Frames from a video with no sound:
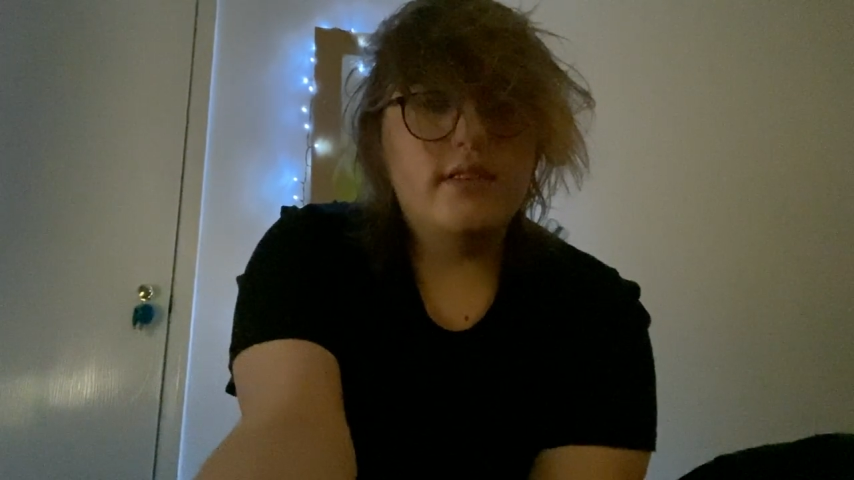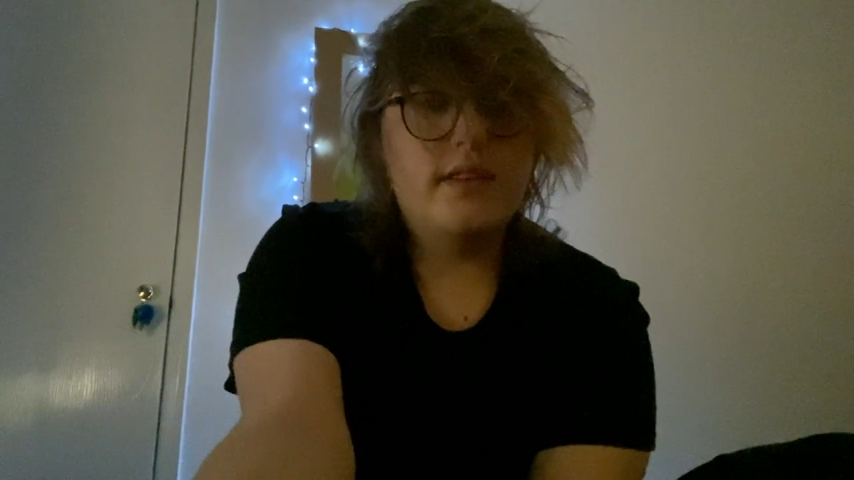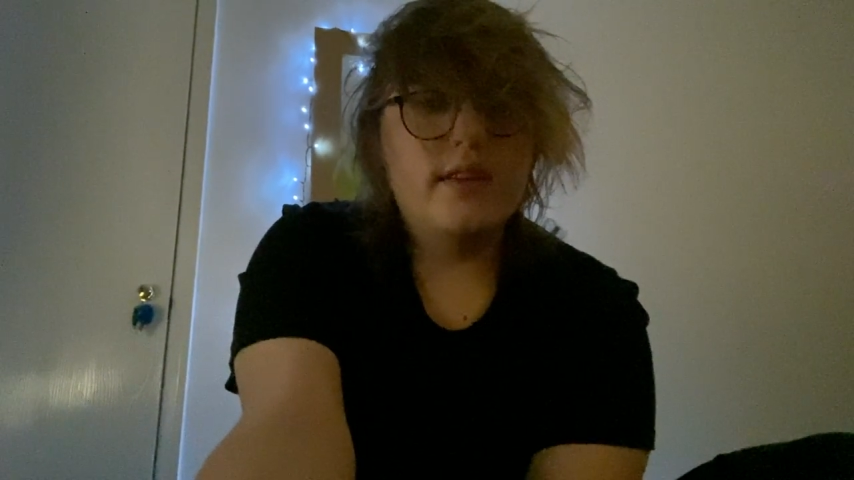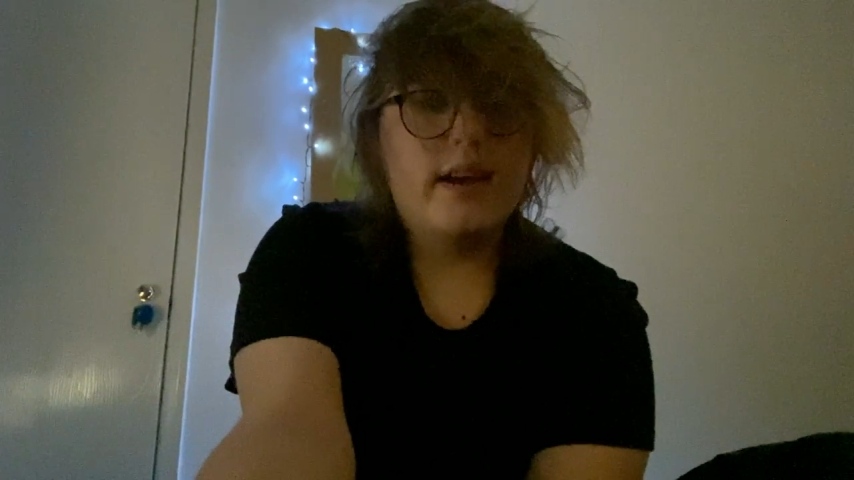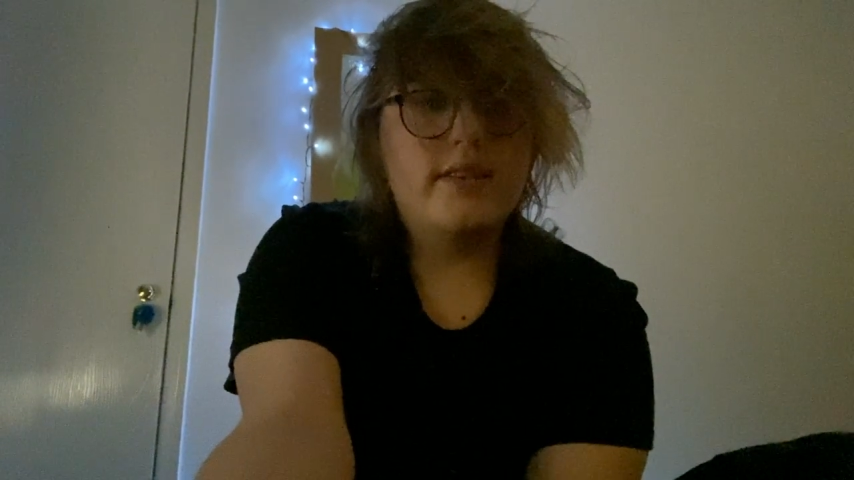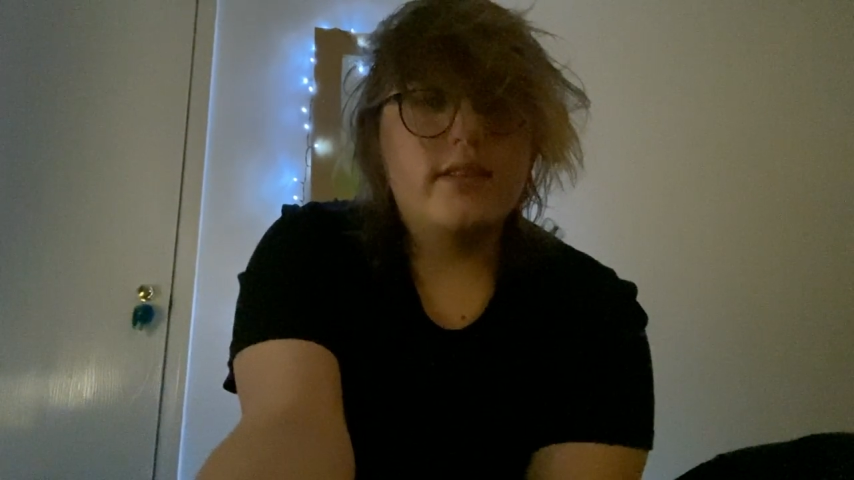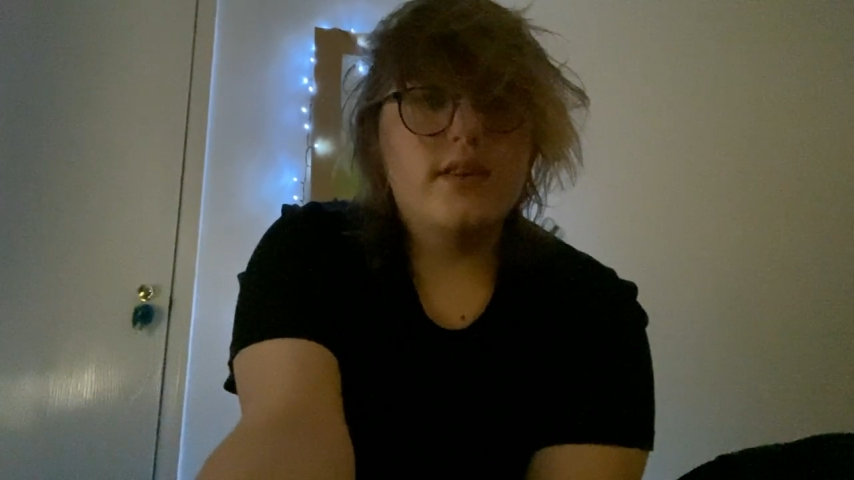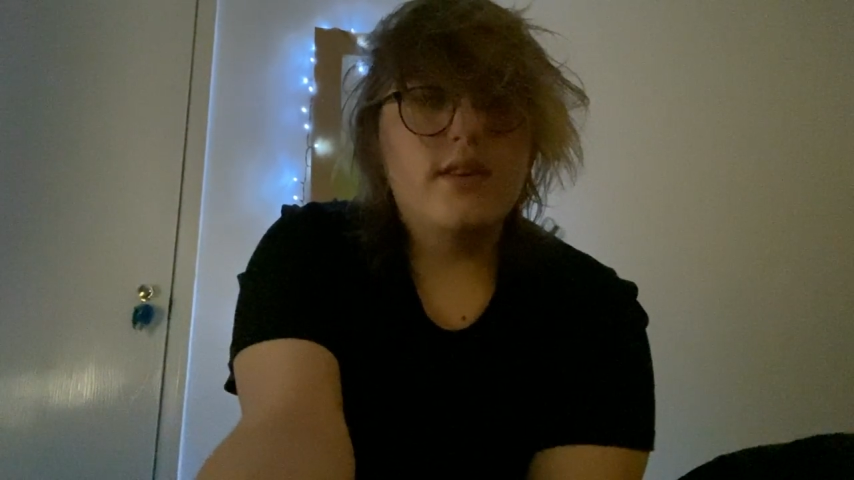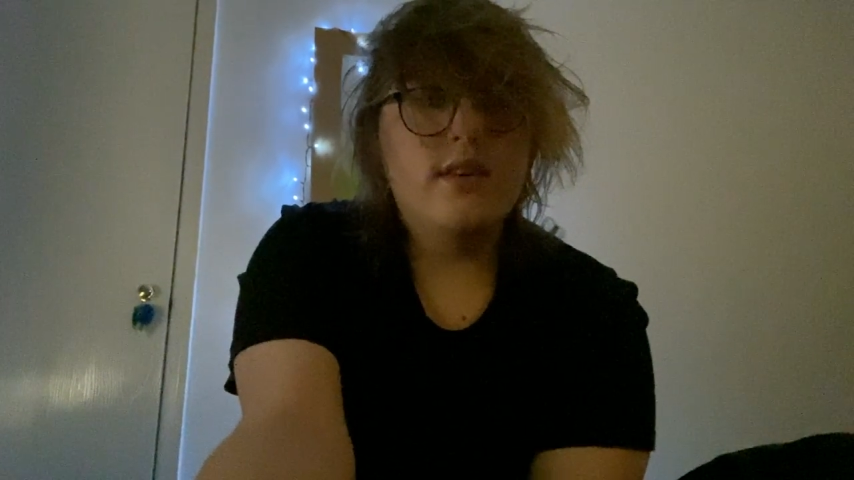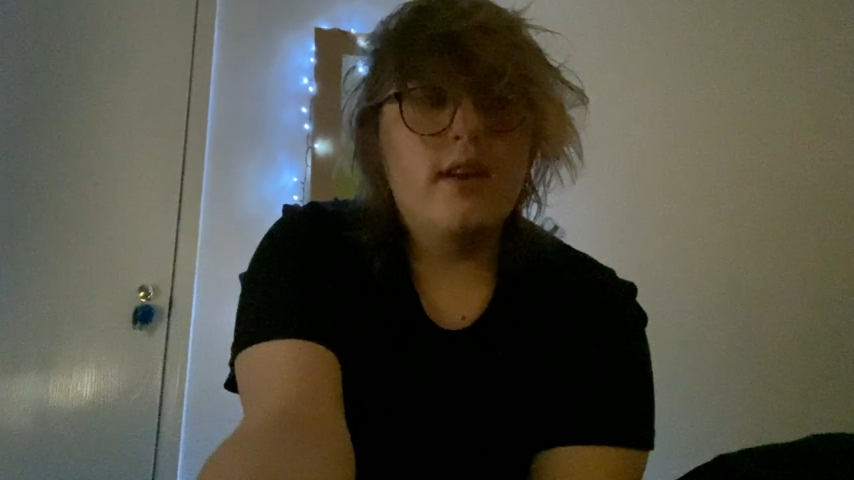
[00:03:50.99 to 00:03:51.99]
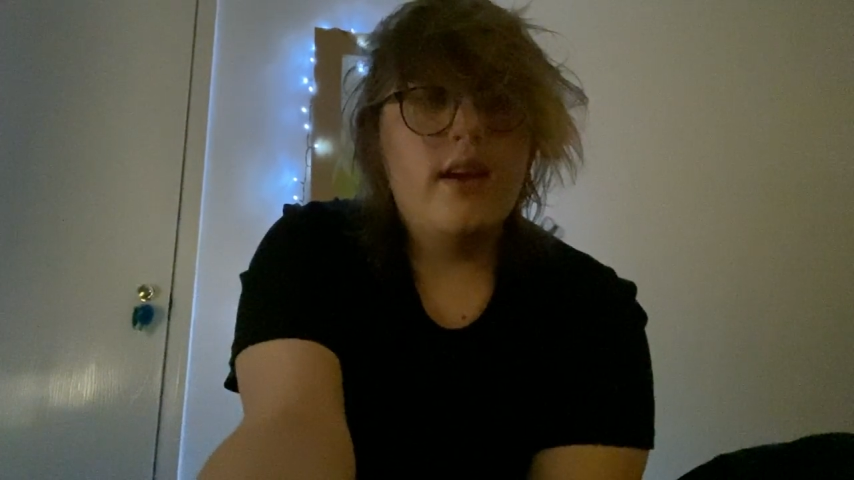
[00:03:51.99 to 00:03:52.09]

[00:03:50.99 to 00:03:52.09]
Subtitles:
to that song,